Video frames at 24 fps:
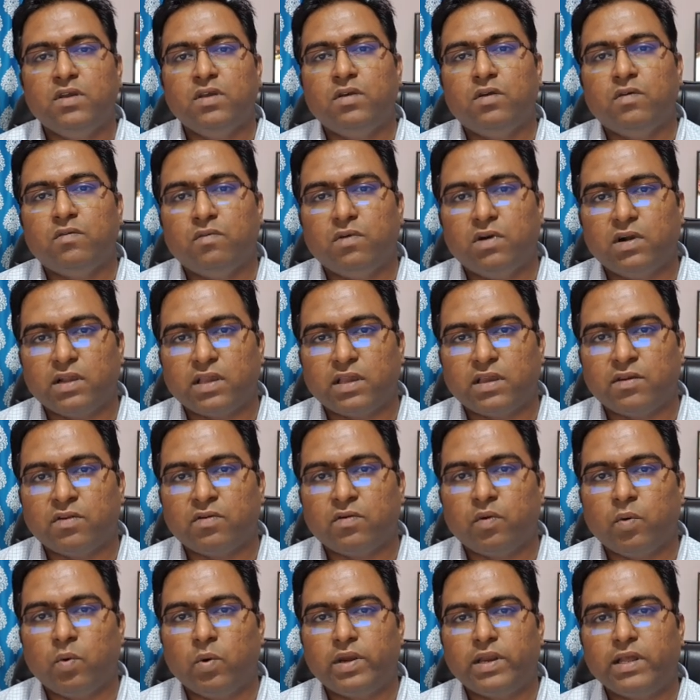work in
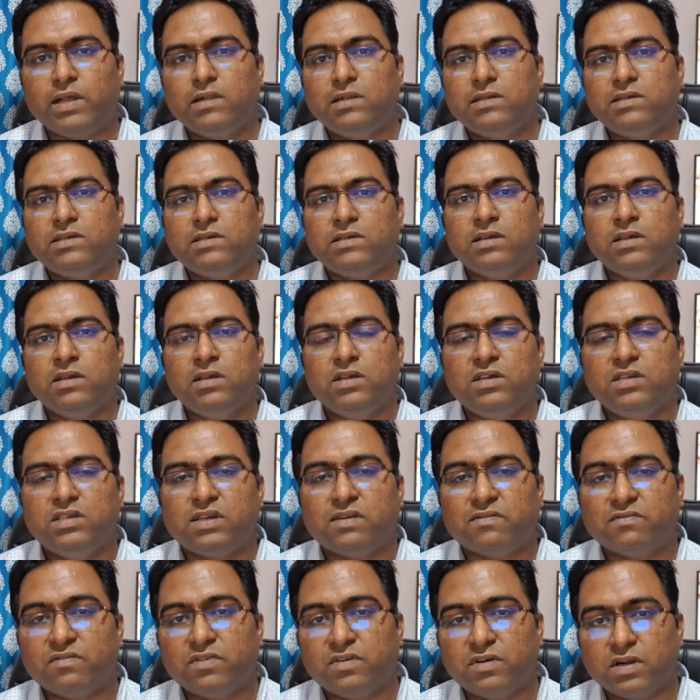hotels.
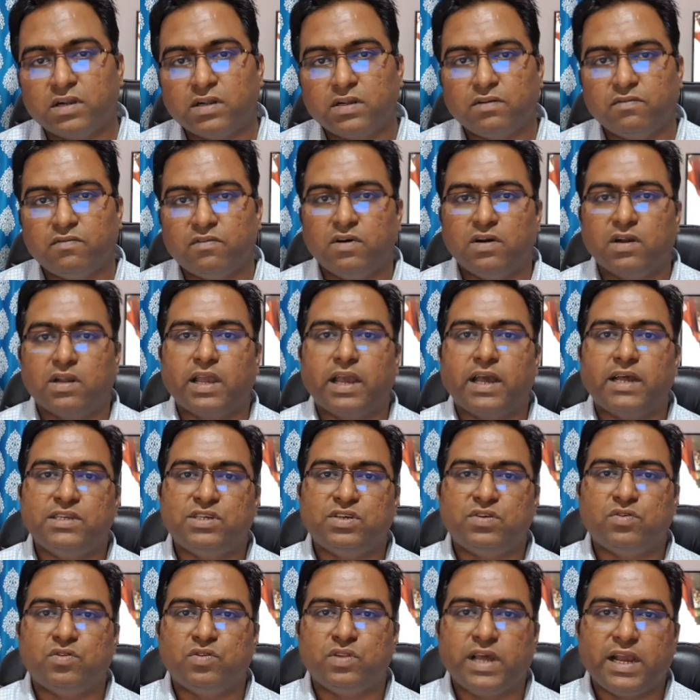Some work as
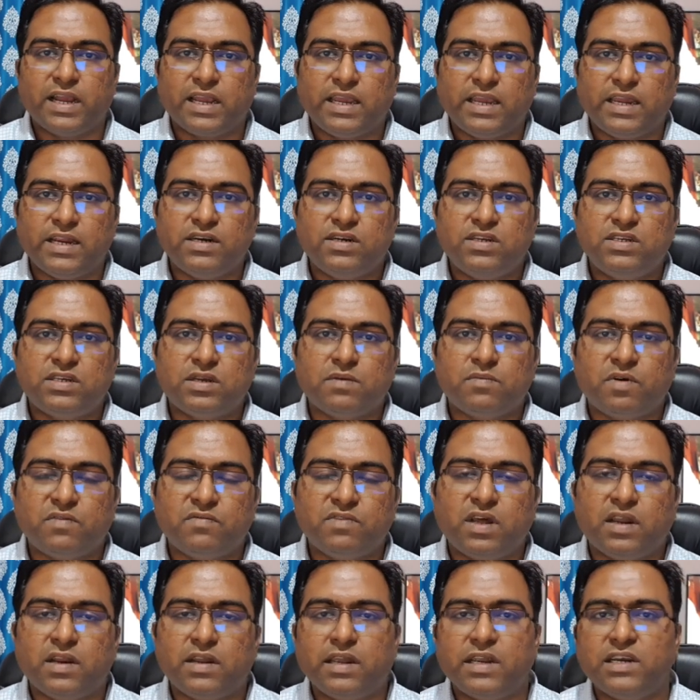their kids. Some of
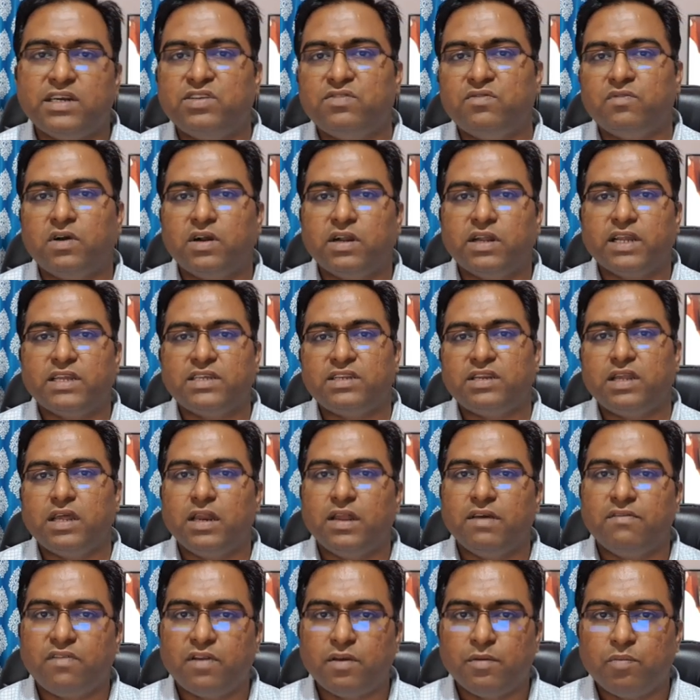their kids work as
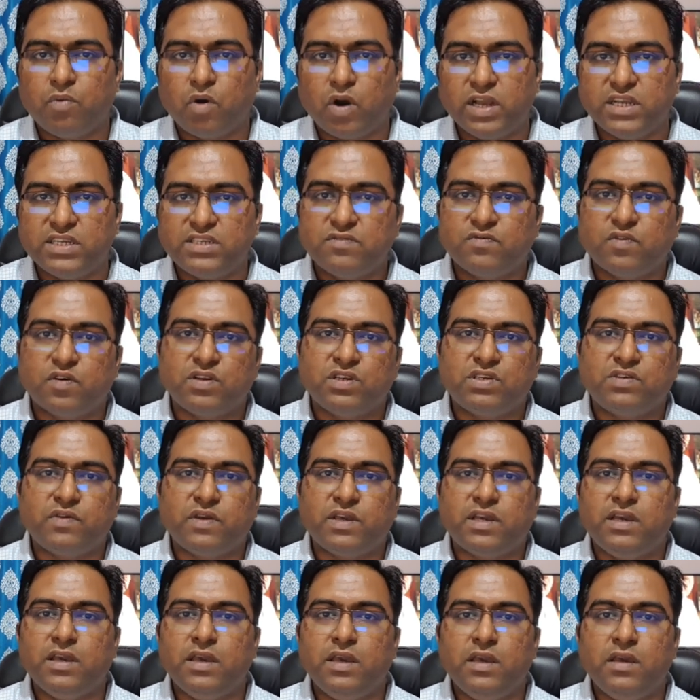delivery boys for
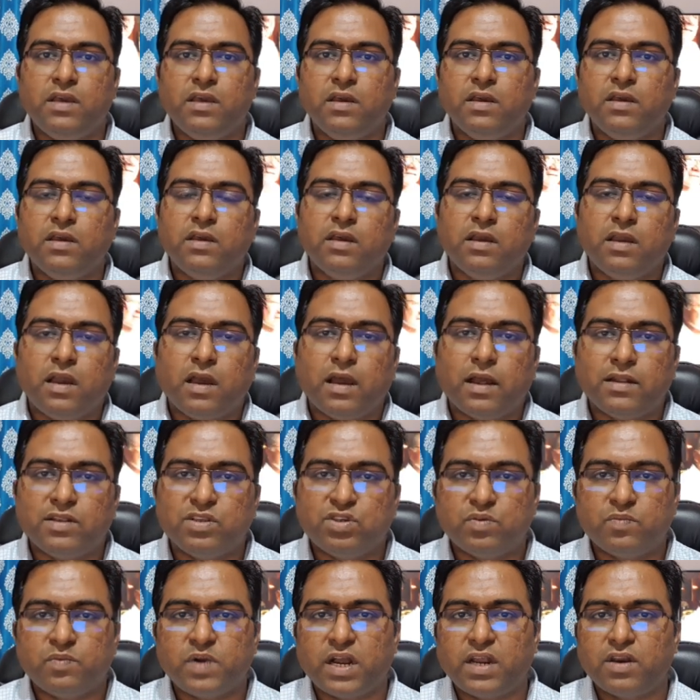Swiggy and
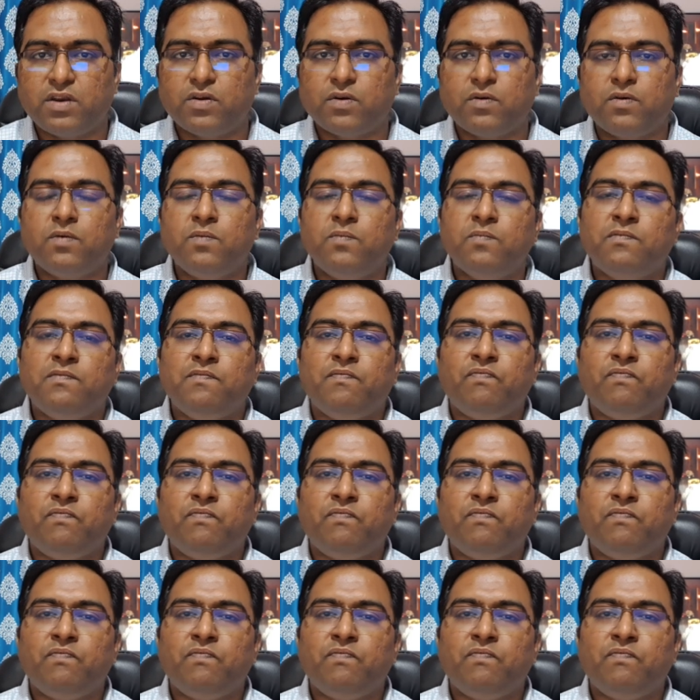Zomato.